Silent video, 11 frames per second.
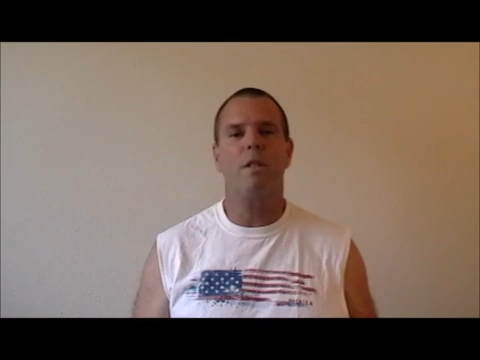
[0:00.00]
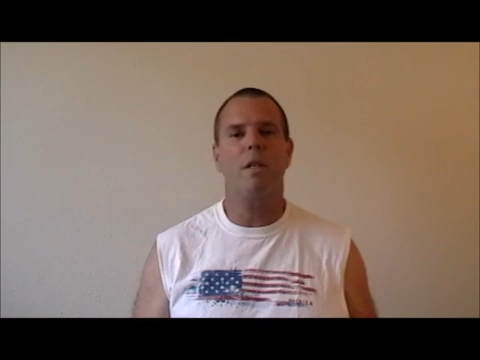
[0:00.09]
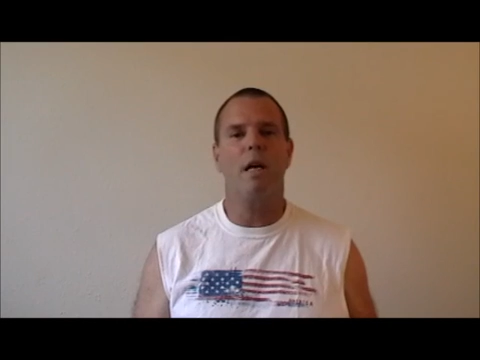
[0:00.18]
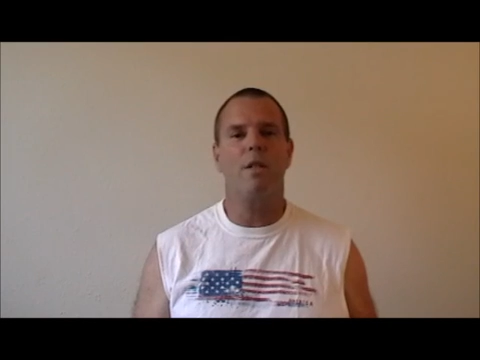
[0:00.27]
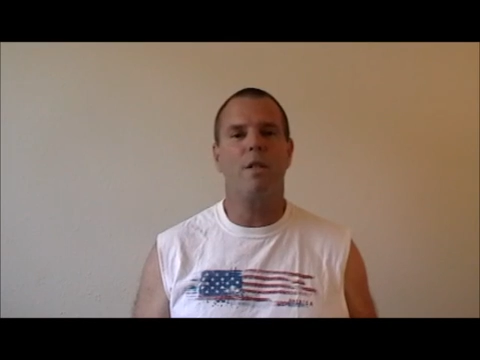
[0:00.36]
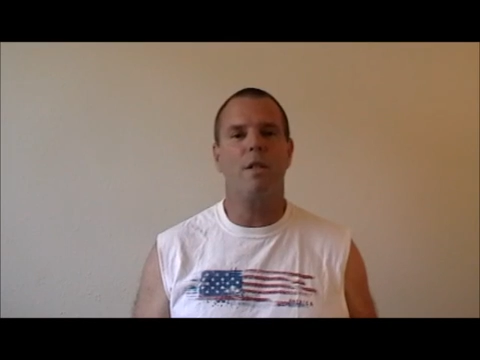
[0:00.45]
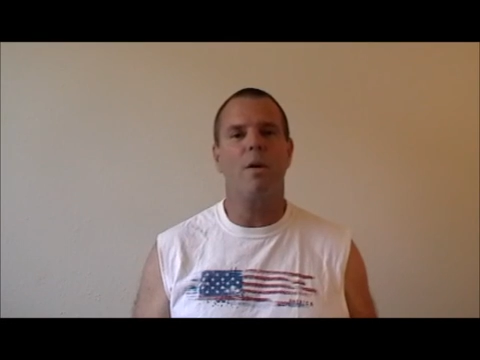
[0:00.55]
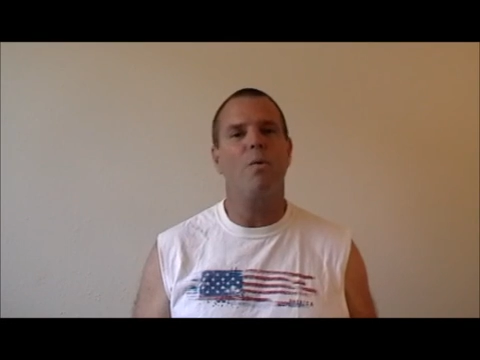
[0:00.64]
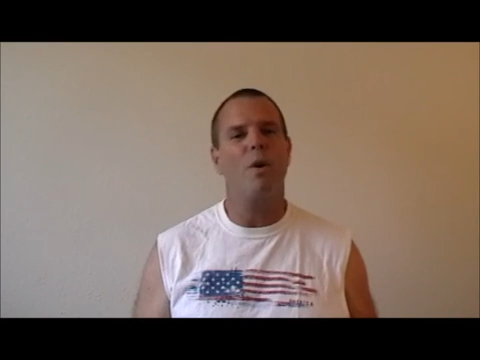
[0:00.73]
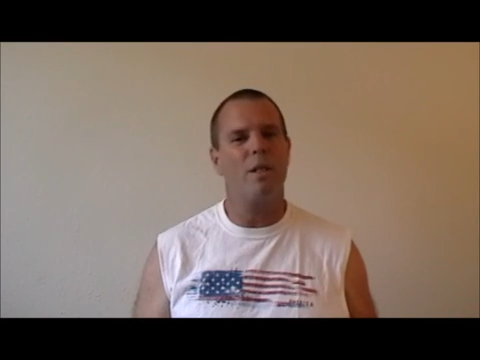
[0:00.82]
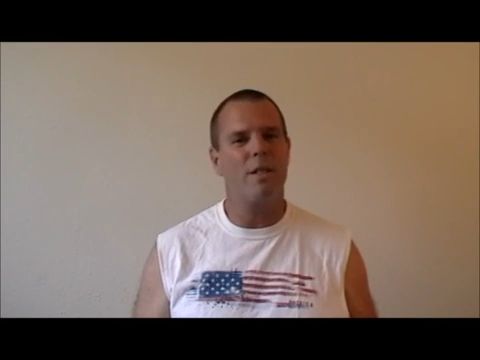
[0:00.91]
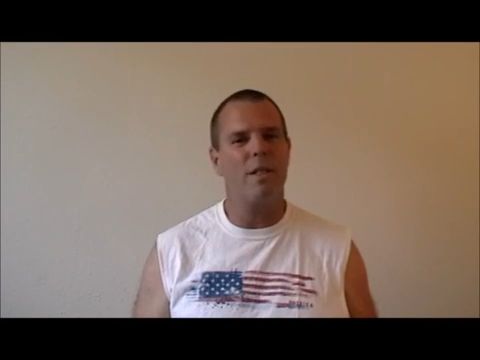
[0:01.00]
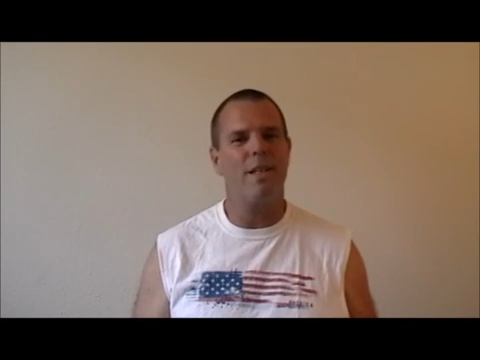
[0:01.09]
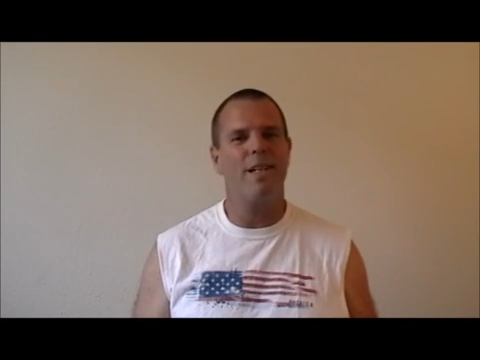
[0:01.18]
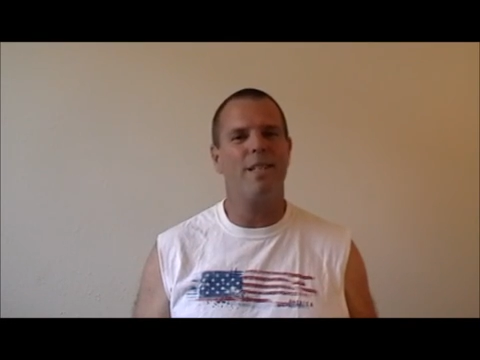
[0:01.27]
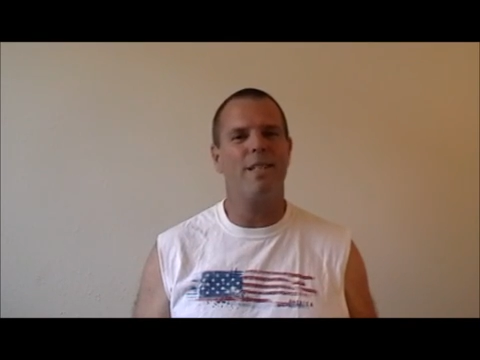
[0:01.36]
is not just a once and
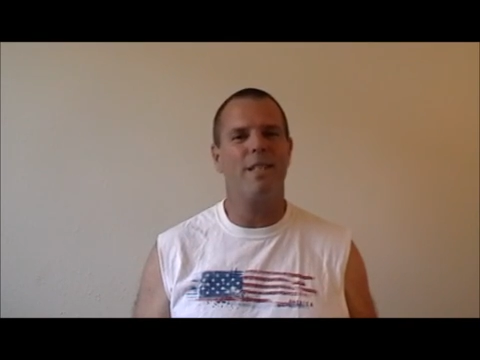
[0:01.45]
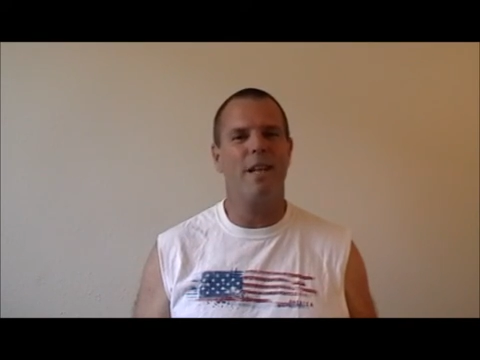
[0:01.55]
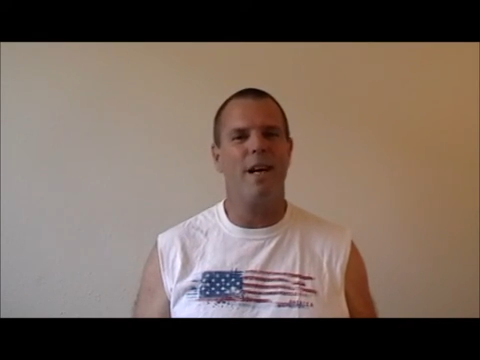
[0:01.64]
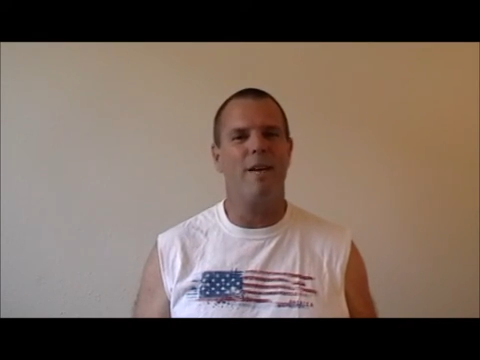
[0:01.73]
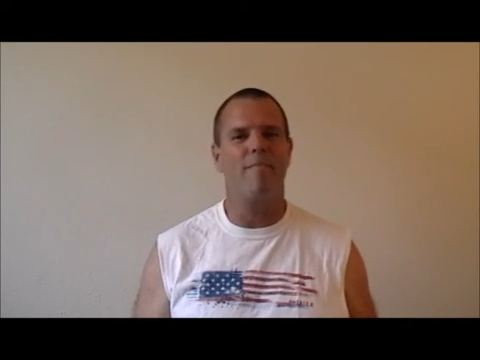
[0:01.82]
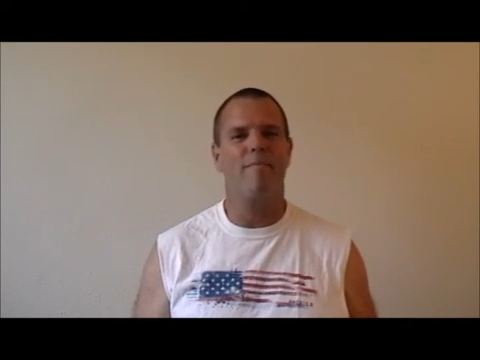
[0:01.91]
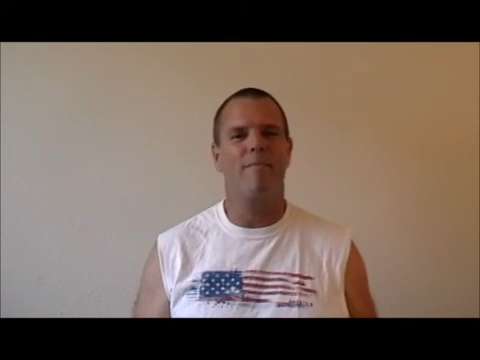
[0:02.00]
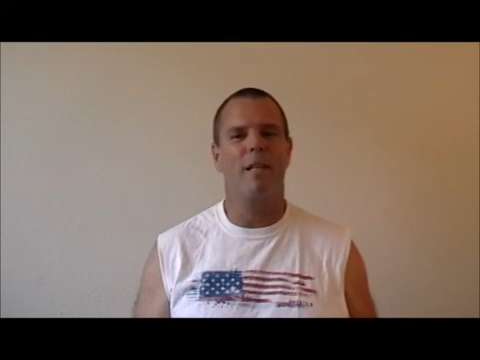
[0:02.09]
done step,